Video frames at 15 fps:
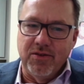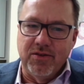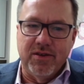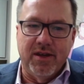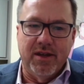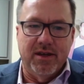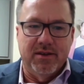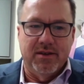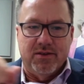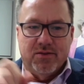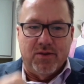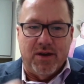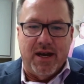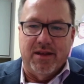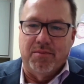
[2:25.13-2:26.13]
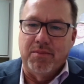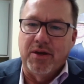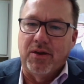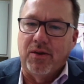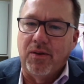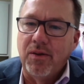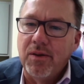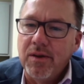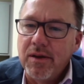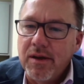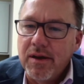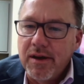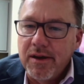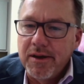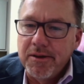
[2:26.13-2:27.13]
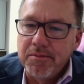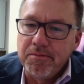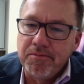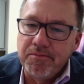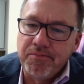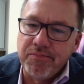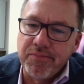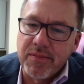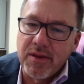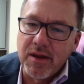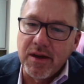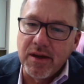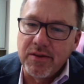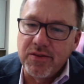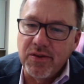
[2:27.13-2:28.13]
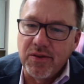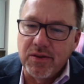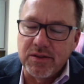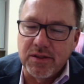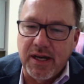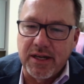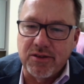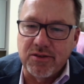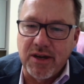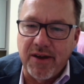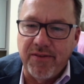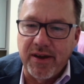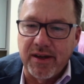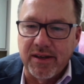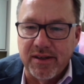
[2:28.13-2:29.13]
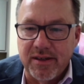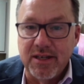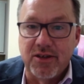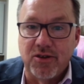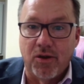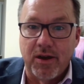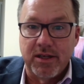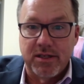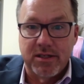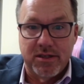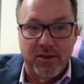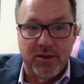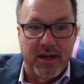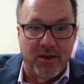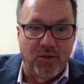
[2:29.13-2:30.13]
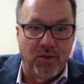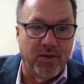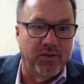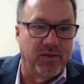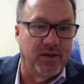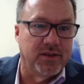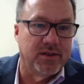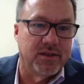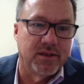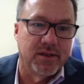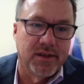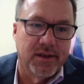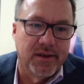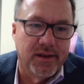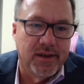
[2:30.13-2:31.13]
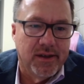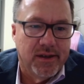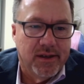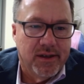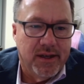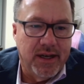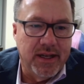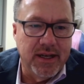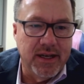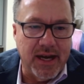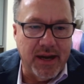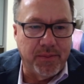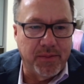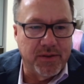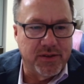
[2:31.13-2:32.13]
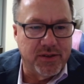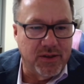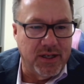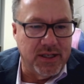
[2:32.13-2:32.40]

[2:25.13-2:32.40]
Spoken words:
those two cities. It's right in the middle, and so there's a lot of traffic. Detroit's straight north of us. Indianapolis